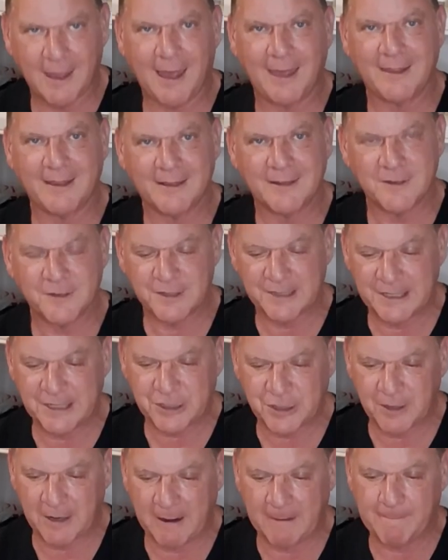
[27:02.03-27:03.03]
I think there's an
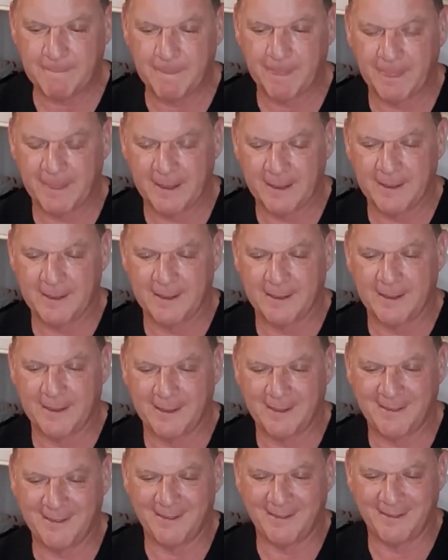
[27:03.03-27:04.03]
issue
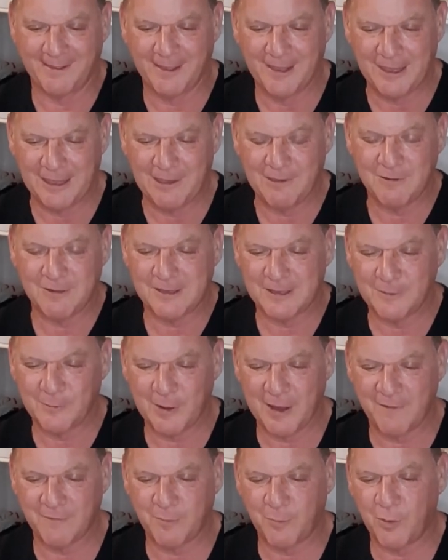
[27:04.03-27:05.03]
here.
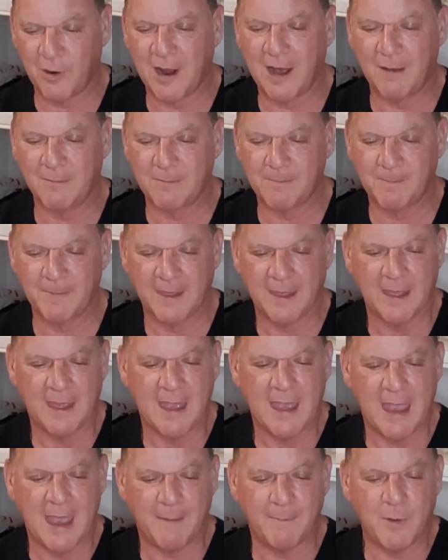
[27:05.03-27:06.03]
Houston, we have a problem.
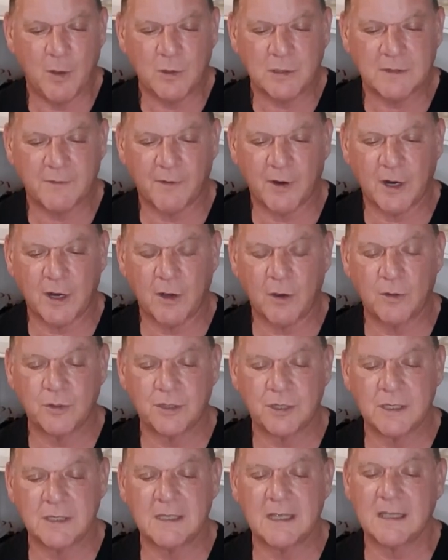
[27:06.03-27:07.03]
And most of our
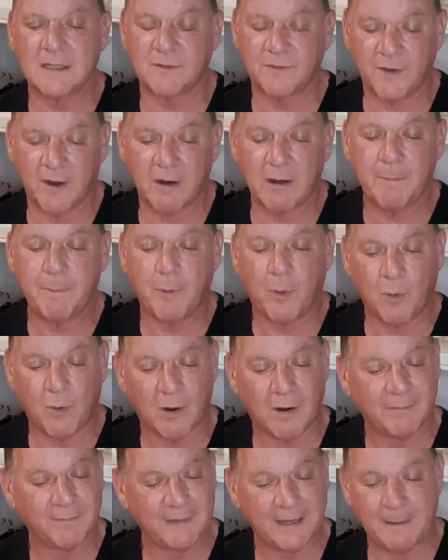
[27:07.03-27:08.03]
coaching is very
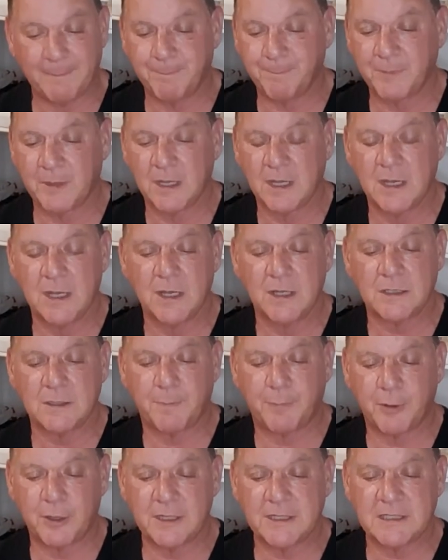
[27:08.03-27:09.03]
poor. Yep.
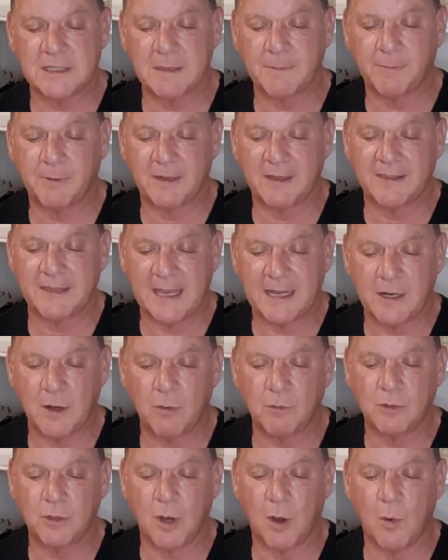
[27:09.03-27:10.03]
To put it simply, they
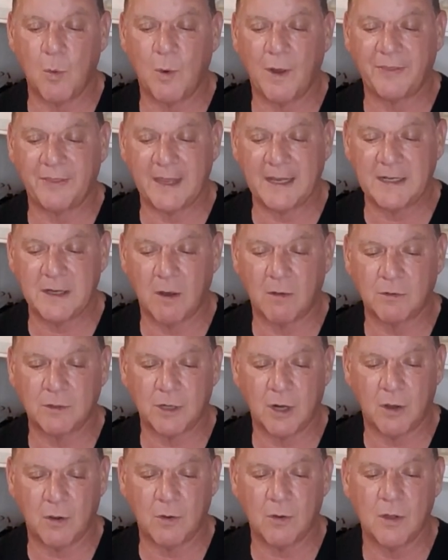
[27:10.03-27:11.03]
don't know what they
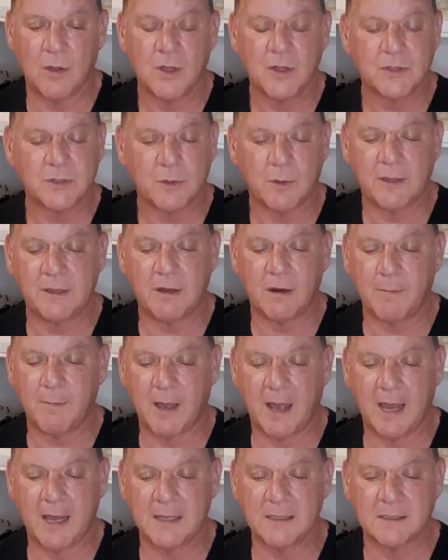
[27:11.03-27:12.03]
don't know. So in their
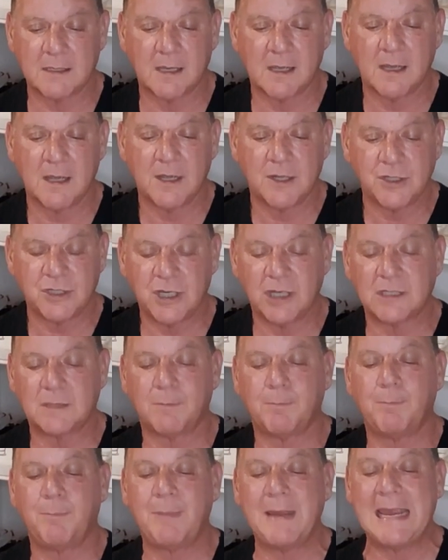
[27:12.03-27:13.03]
minds,
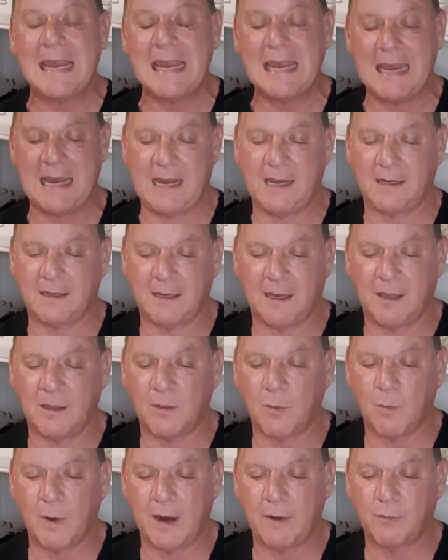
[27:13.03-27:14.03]
just being
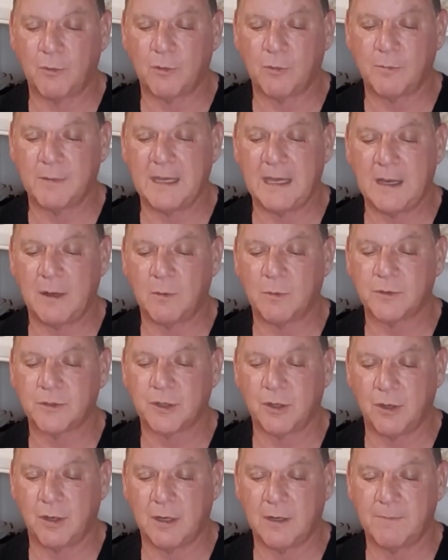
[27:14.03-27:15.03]
in the weight room
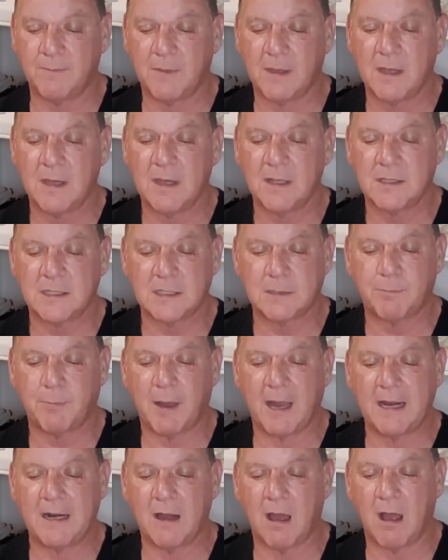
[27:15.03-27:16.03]
equals good,
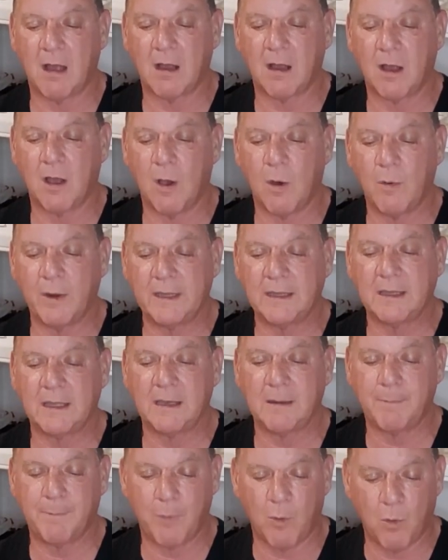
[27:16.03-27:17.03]
despite
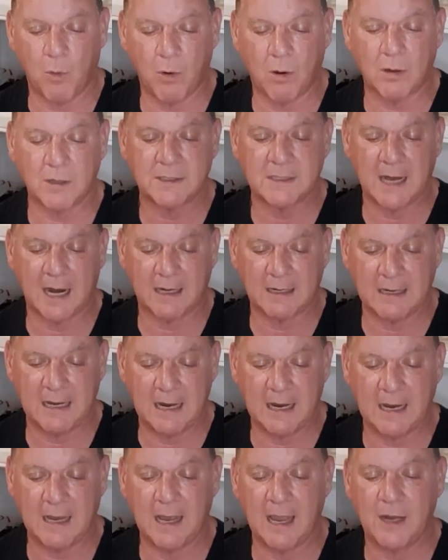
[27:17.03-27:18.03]
ongoingly poor
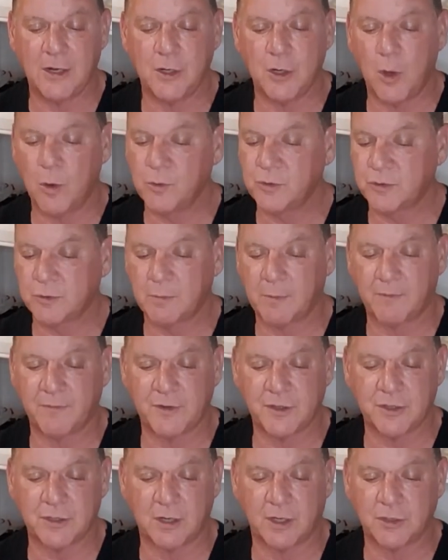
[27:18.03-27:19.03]
technique and no
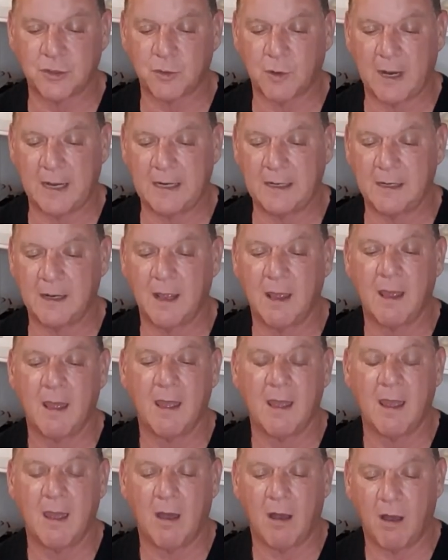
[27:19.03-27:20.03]
supervision on training,
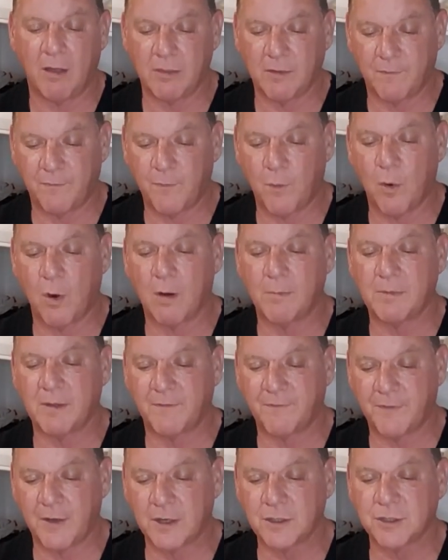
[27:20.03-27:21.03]
on the form,
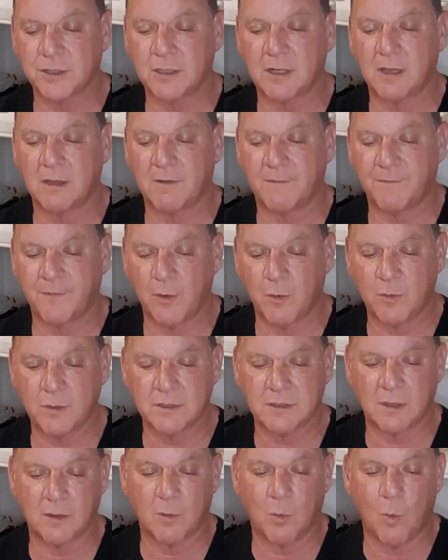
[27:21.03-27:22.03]
the function, and the
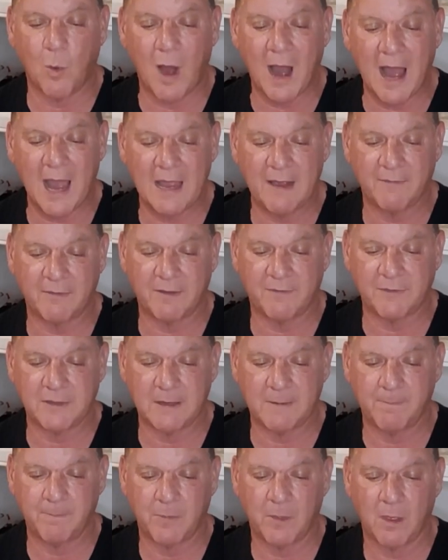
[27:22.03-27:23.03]
focus of the why of
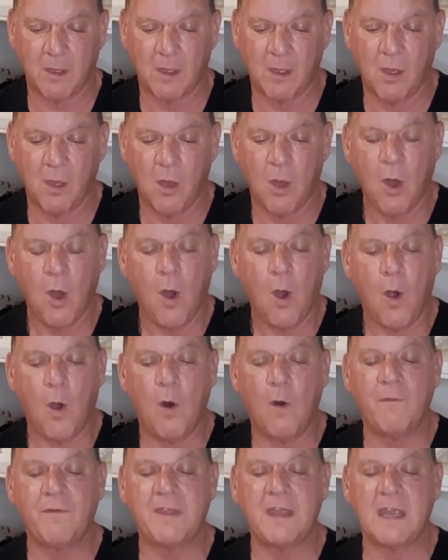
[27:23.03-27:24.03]
lifting.
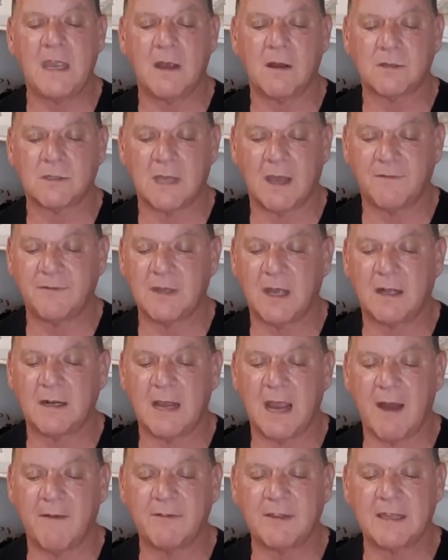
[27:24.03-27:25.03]
Over the years, I've
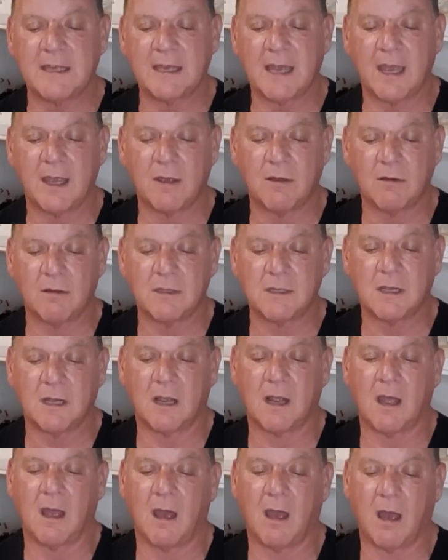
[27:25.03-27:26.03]
done everything I could
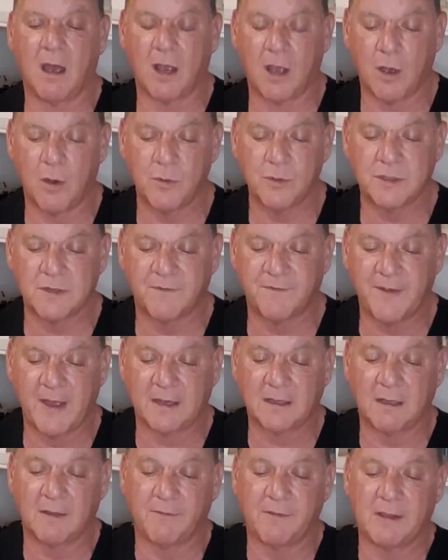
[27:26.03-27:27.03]
to uh, coach
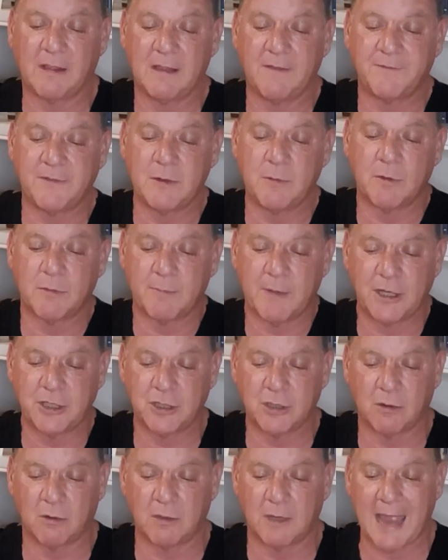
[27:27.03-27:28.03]
effectively lifting with my
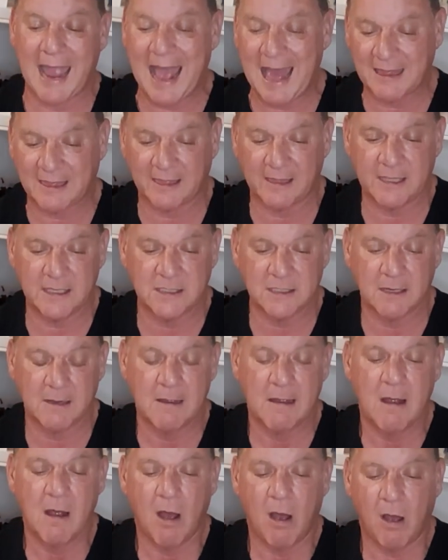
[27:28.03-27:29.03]
child athletes
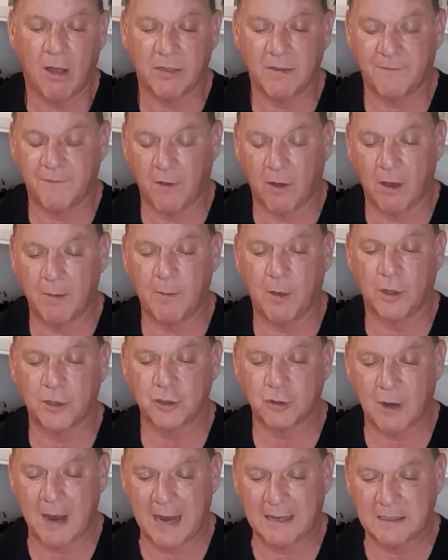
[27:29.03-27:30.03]
on the volleyball
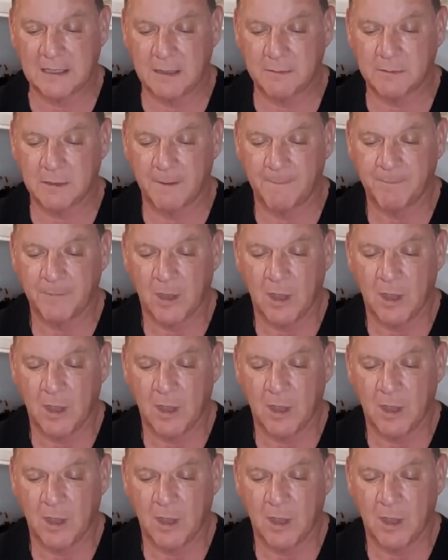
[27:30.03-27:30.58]
and track teams.